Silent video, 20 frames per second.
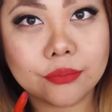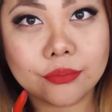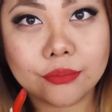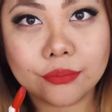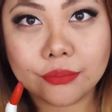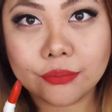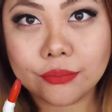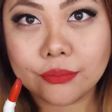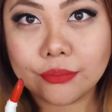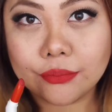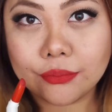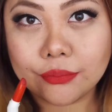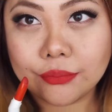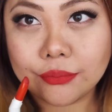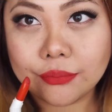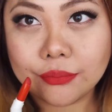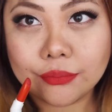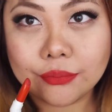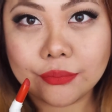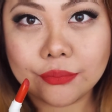And this one
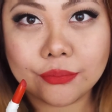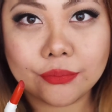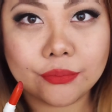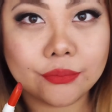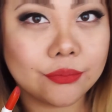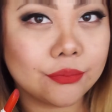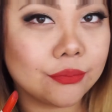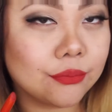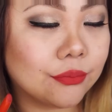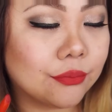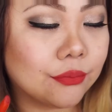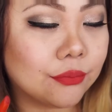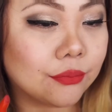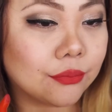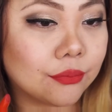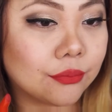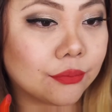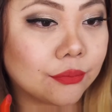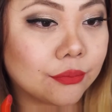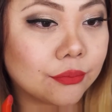is called Love
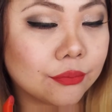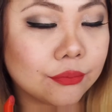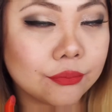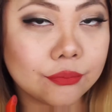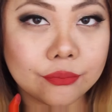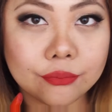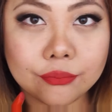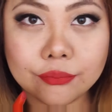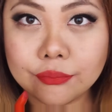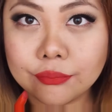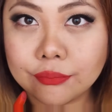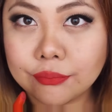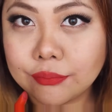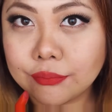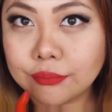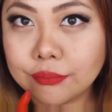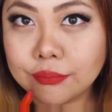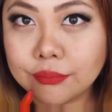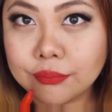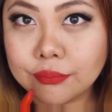Life, which is described
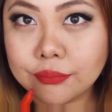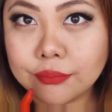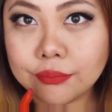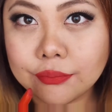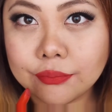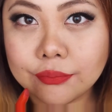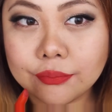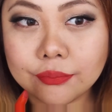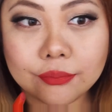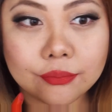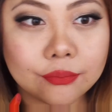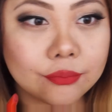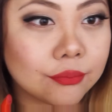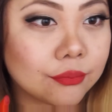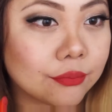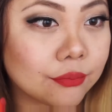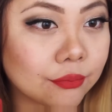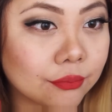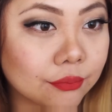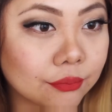as a brownish
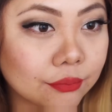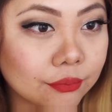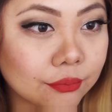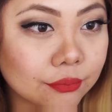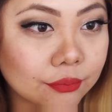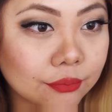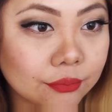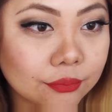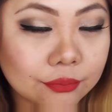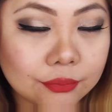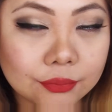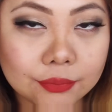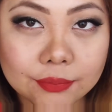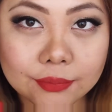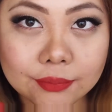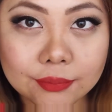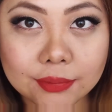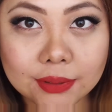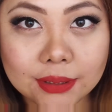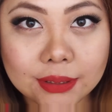brick red, but I
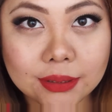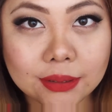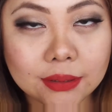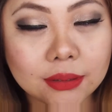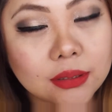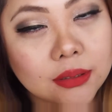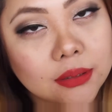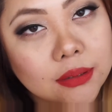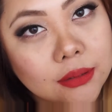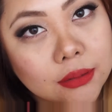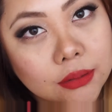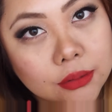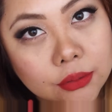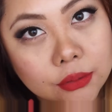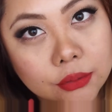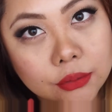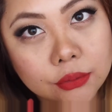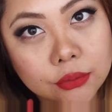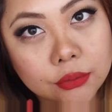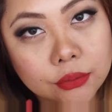think of it as more of a
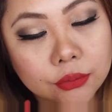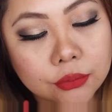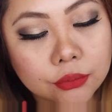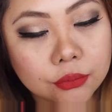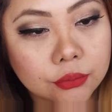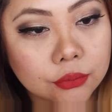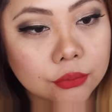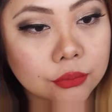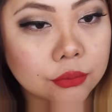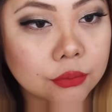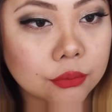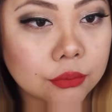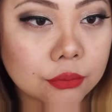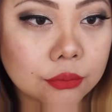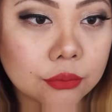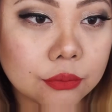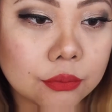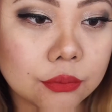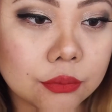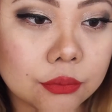nice classic red.
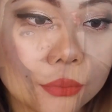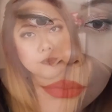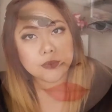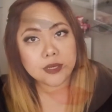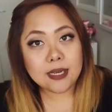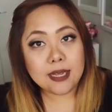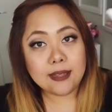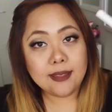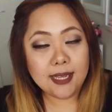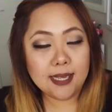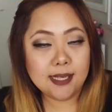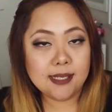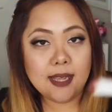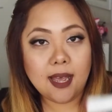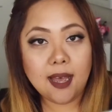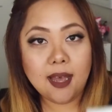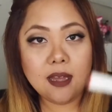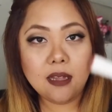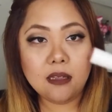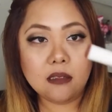Now these
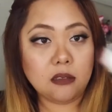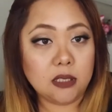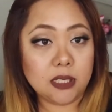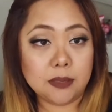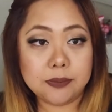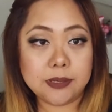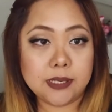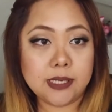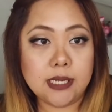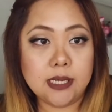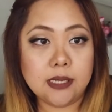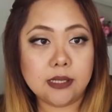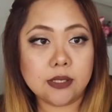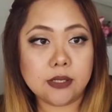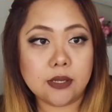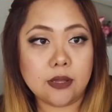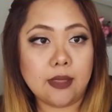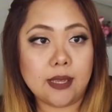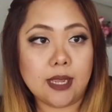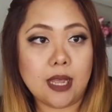are lipsticks,
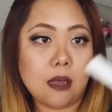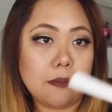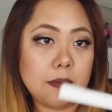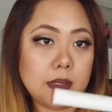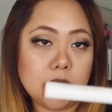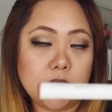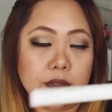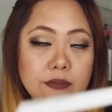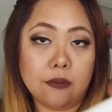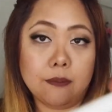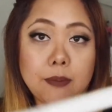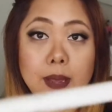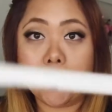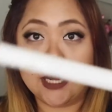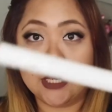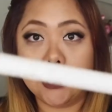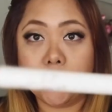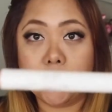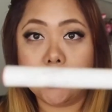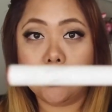so they come in different
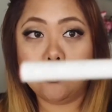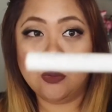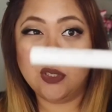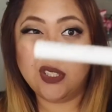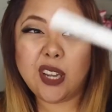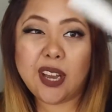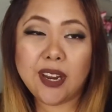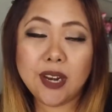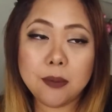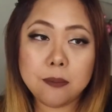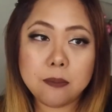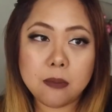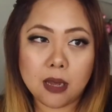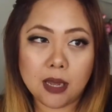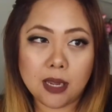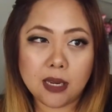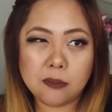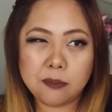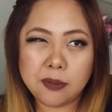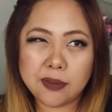packaging, which I don't
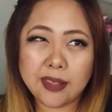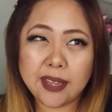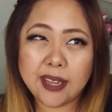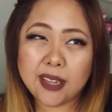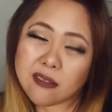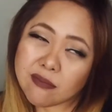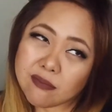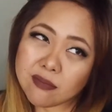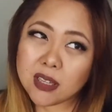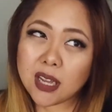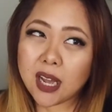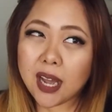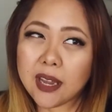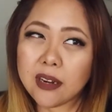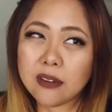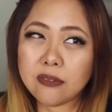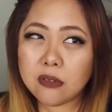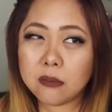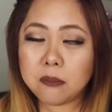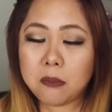mind, but they kind
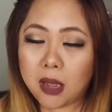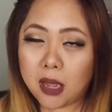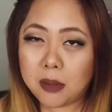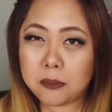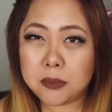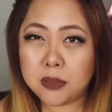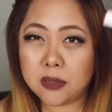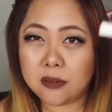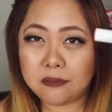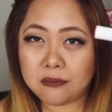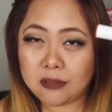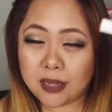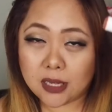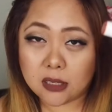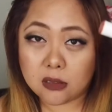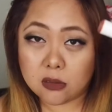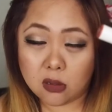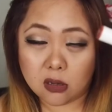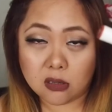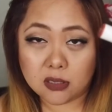of remind me of
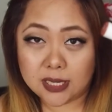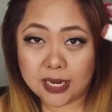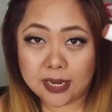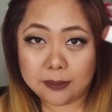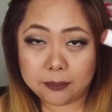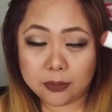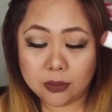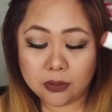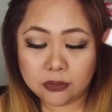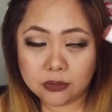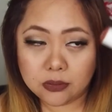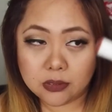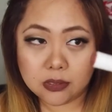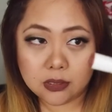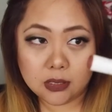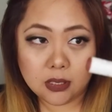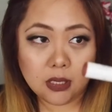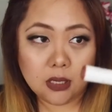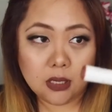like long tampons.